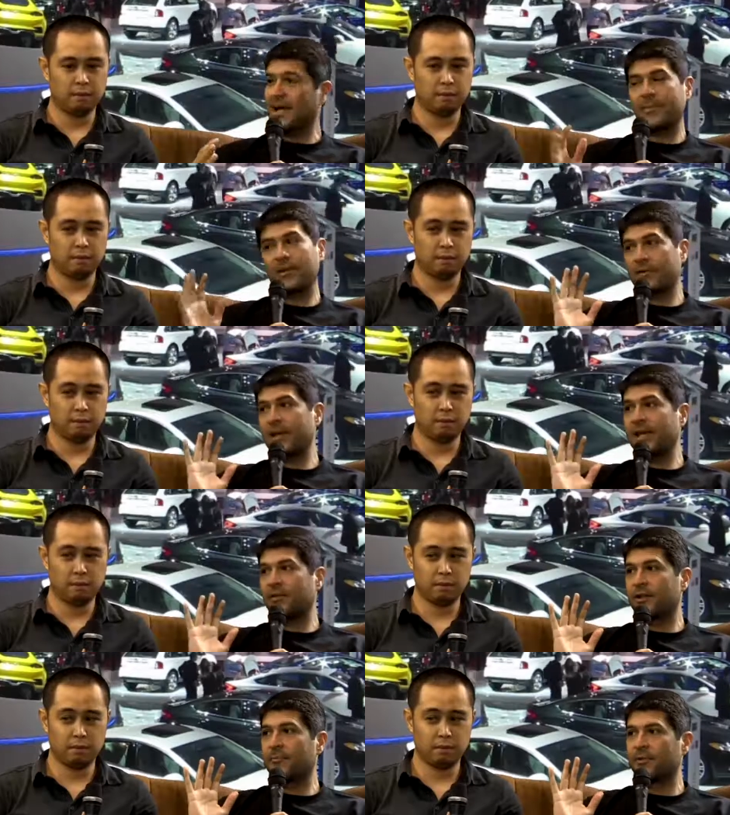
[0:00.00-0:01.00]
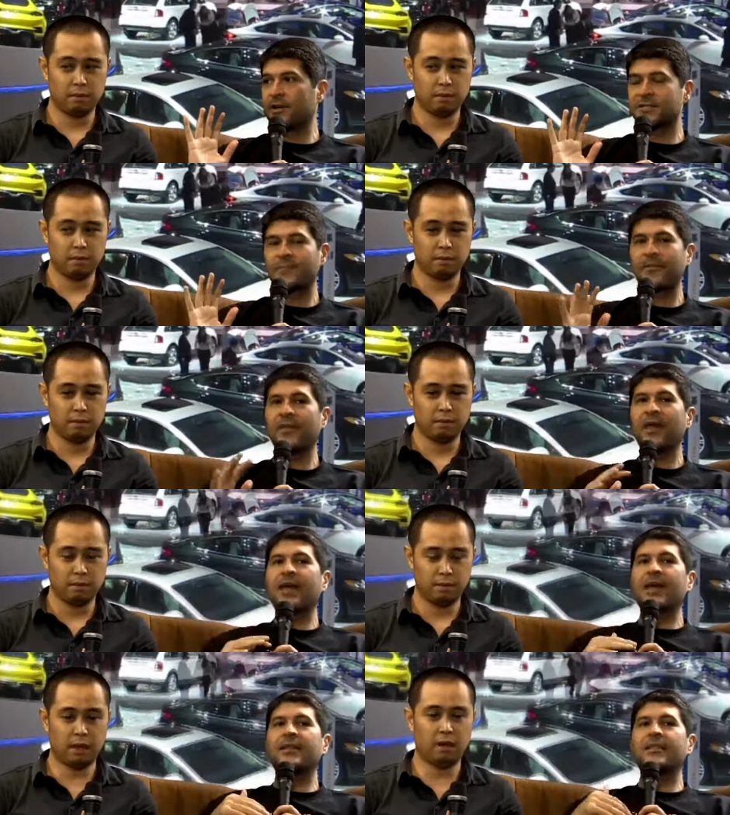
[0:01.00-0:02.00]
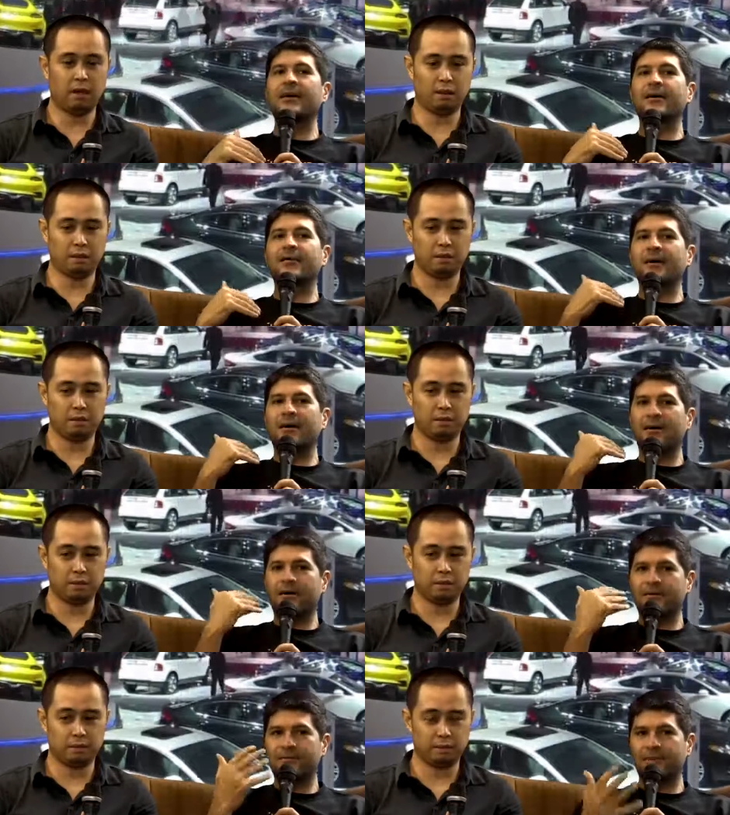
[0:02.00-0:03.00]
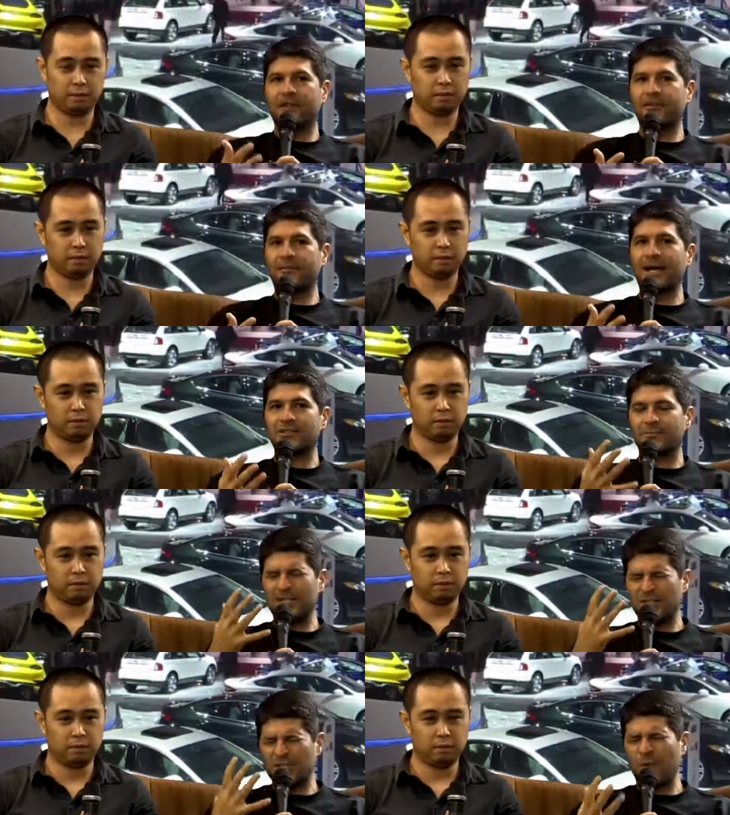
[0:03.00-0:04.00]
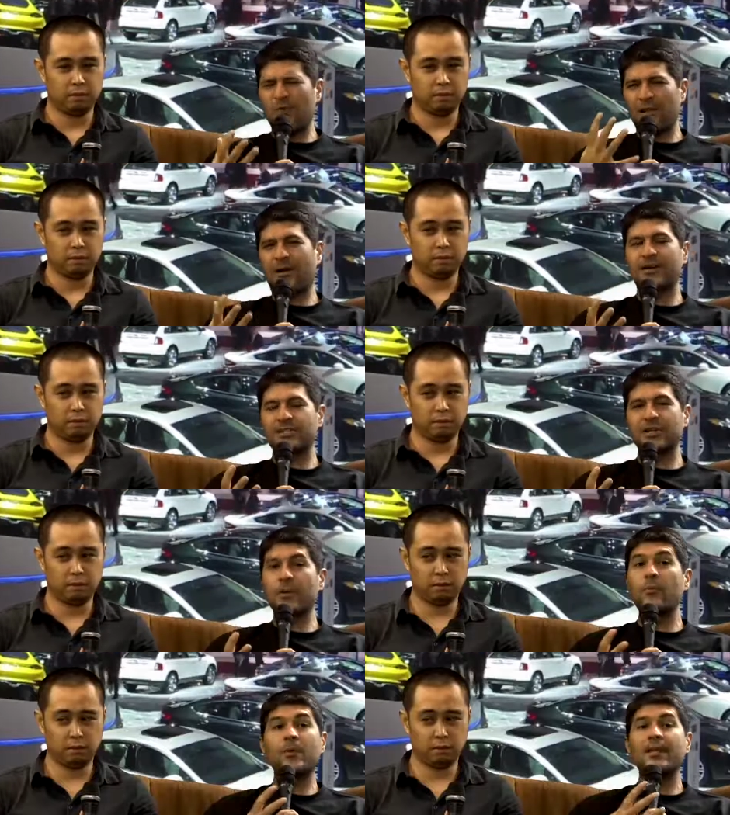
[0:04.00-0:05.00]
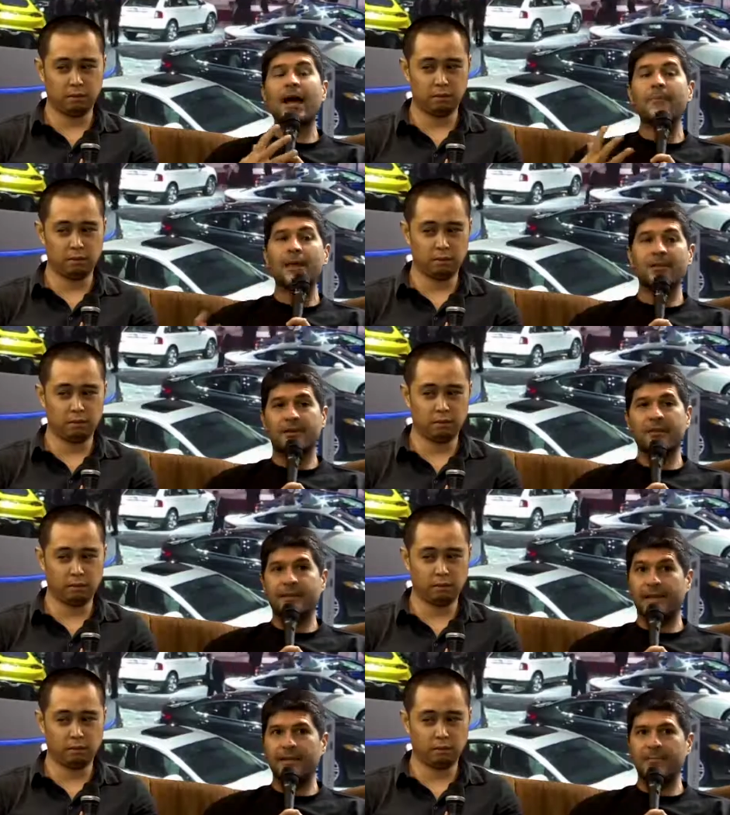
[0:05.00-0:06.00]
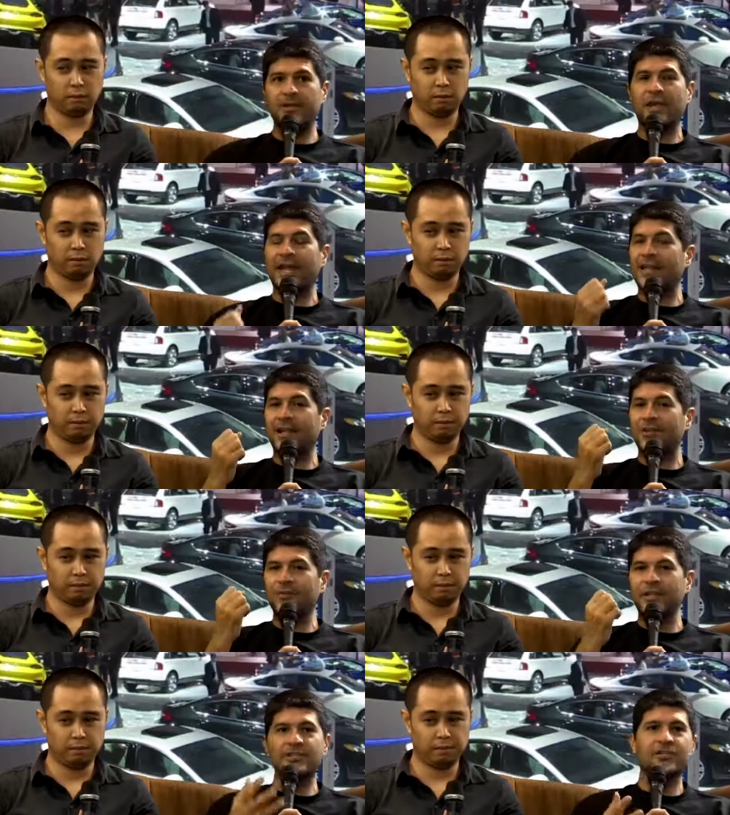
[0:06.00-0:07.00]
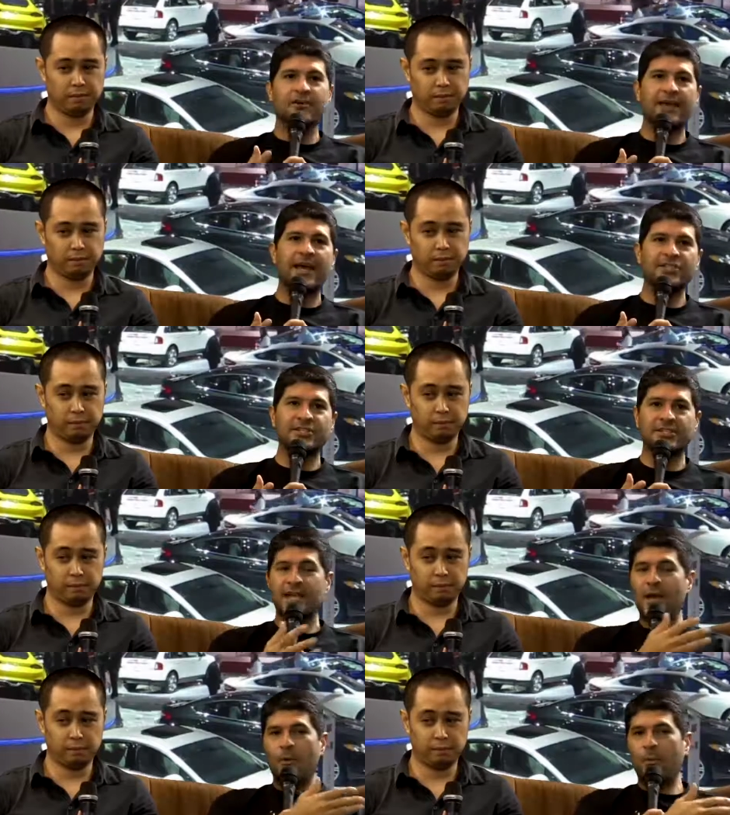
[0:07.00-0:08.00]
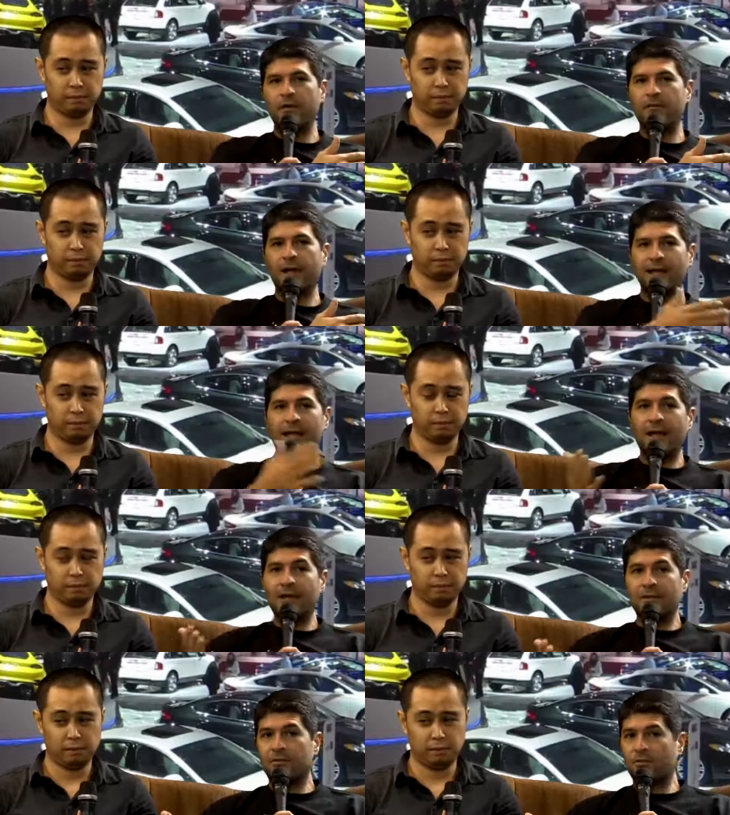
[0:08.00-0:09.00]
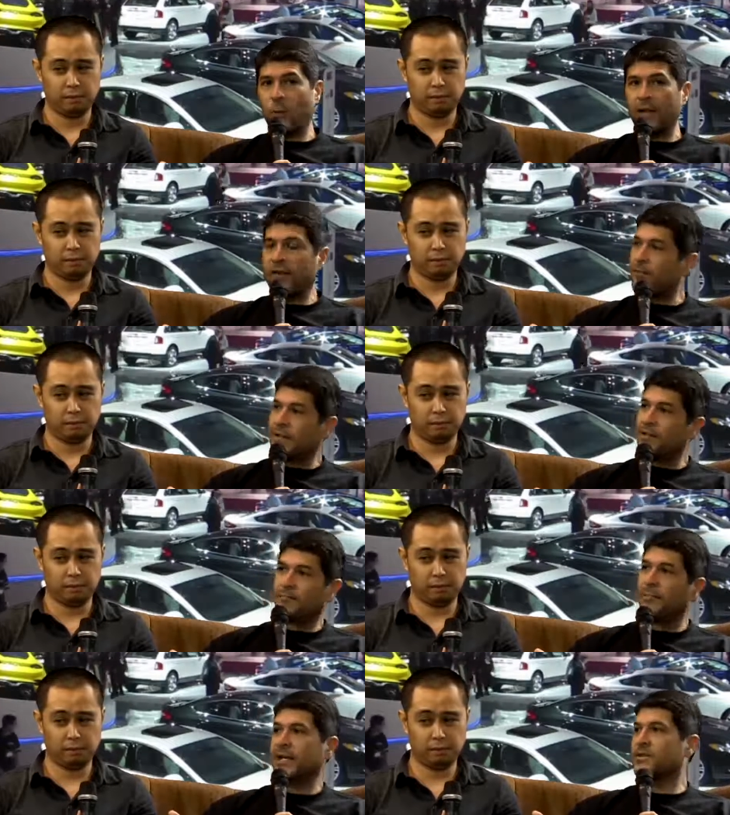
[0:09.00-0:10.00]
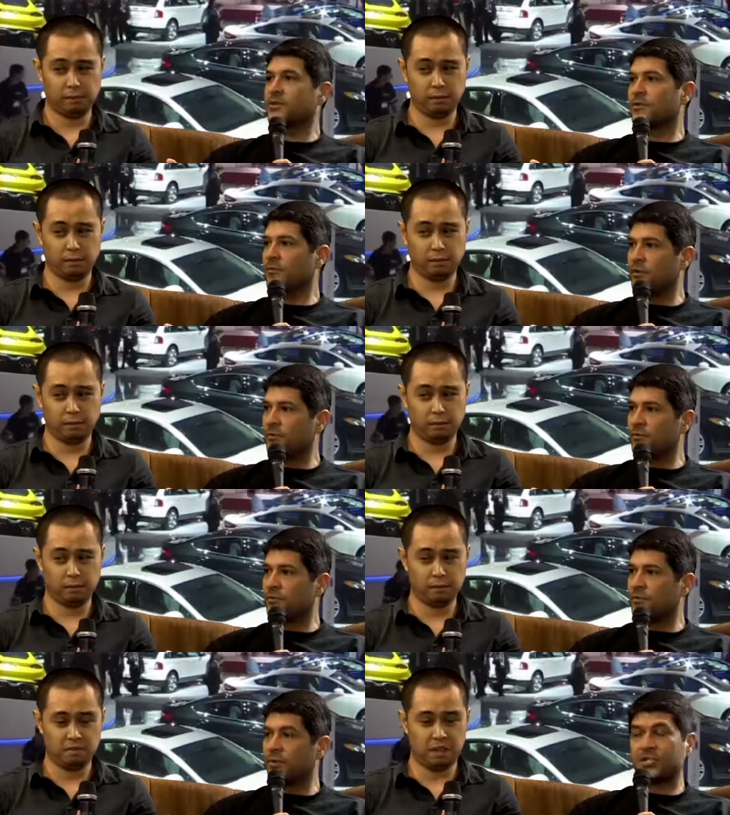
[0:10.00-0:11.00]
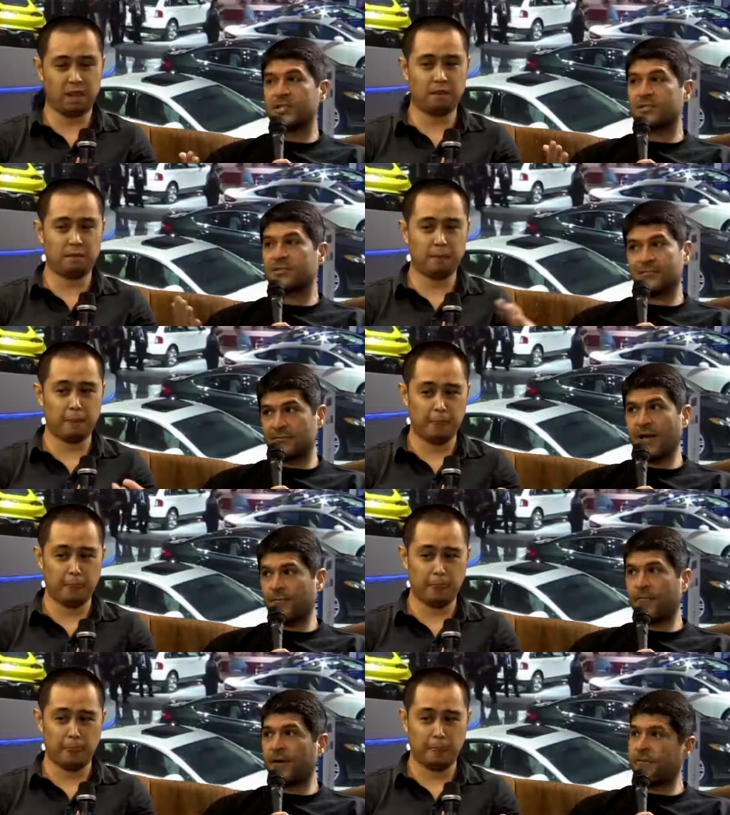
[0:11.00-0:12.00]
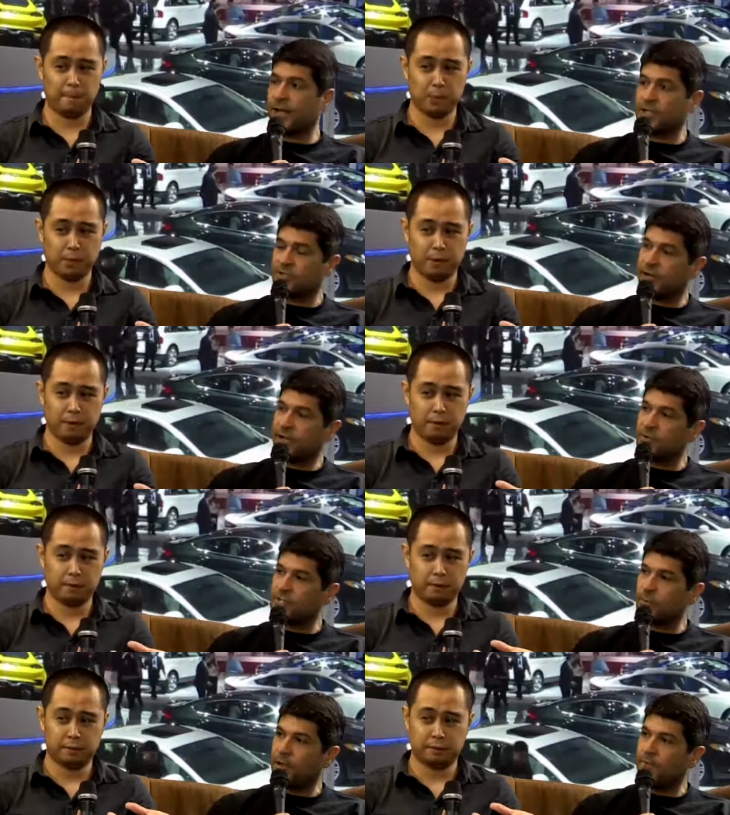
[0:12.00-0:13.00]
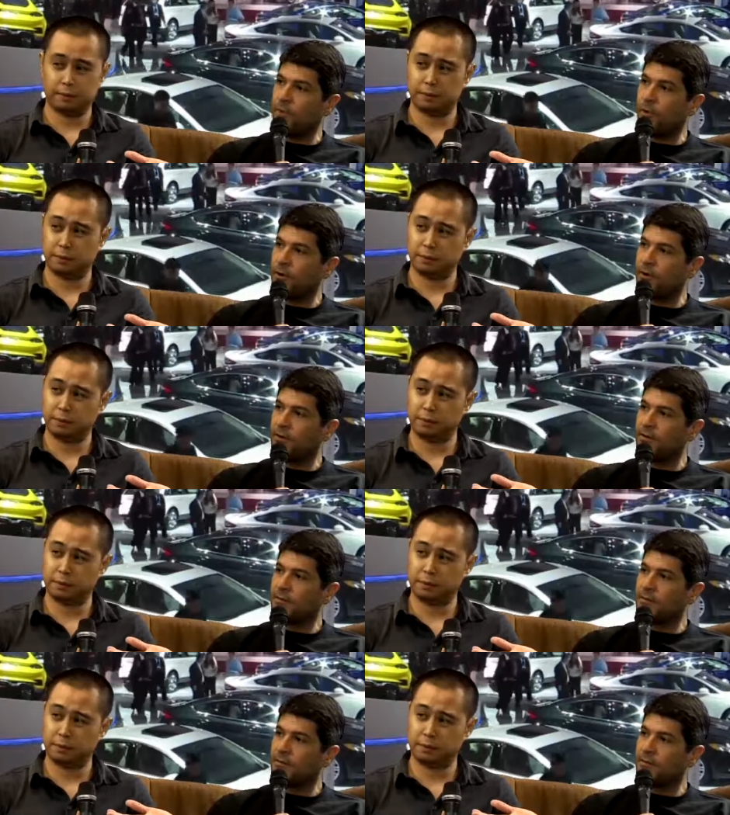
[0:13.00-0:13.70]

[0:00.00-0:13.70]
Speaker 1: I mean, they already outnumber us, but the critical mass will be so large that we will not be able to contain them. And you cannot do knee-jerk reactions when you've got 20 million bikes on the road, which is not far-fetched, right? You said we have about